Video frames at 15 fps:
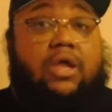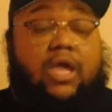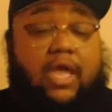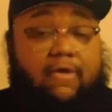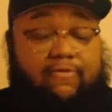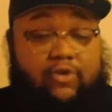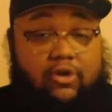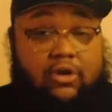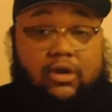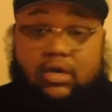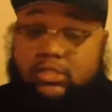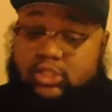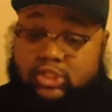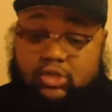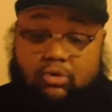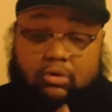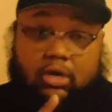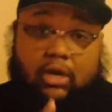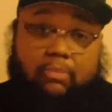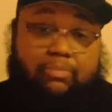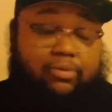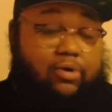If you're
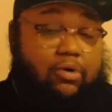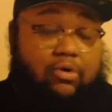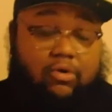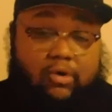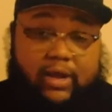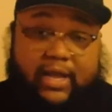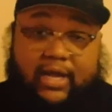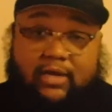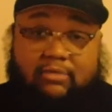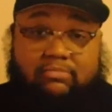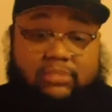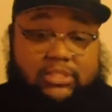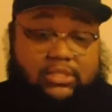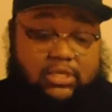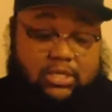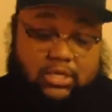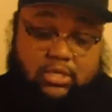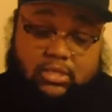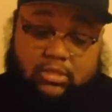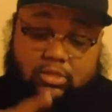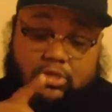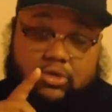storing programs,
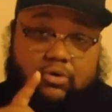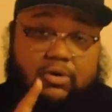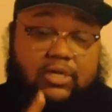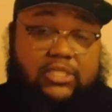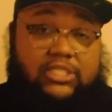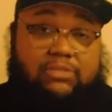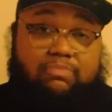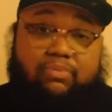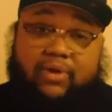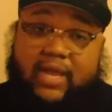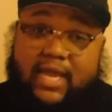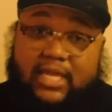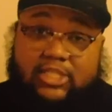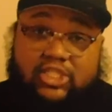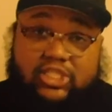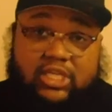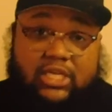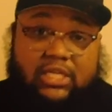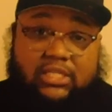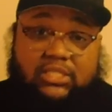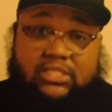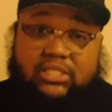doing
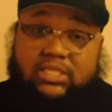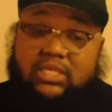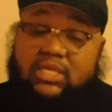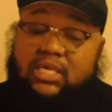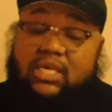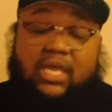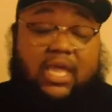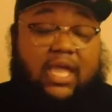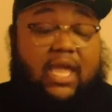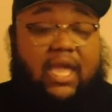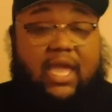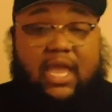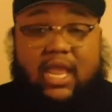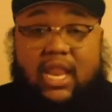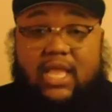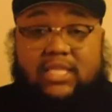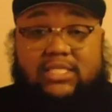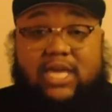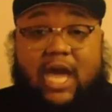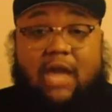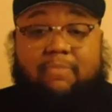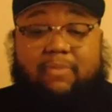spreadsheets, any
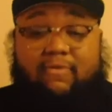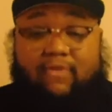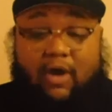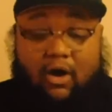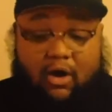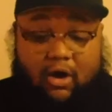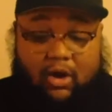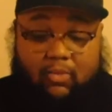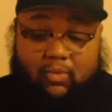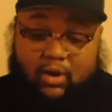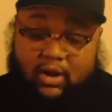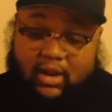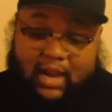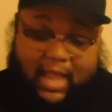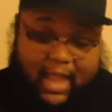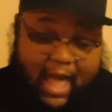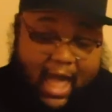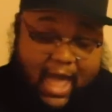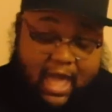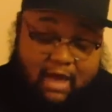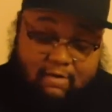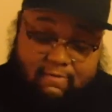type of hard work, like I
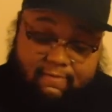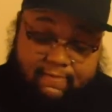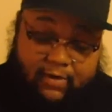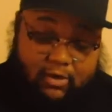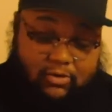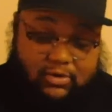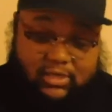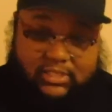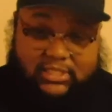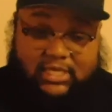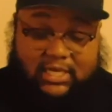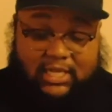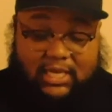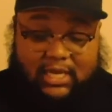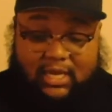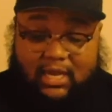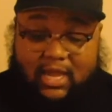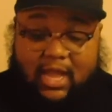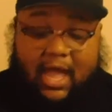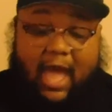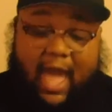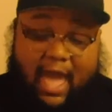have folders in here.
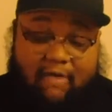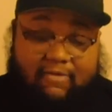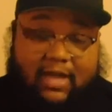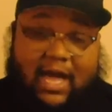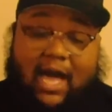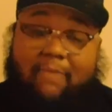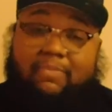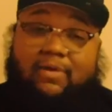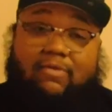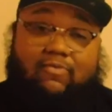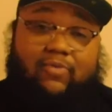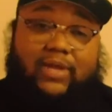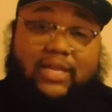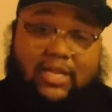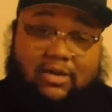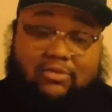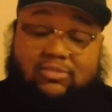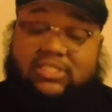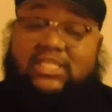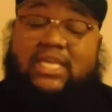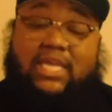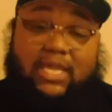I have a copy of Windows
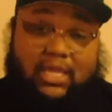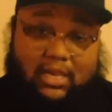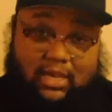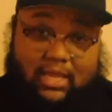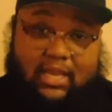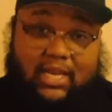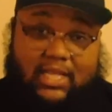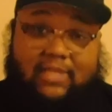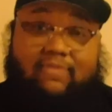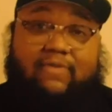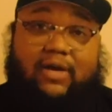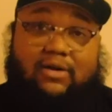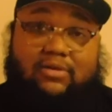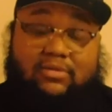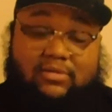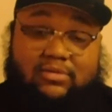10 in this phone.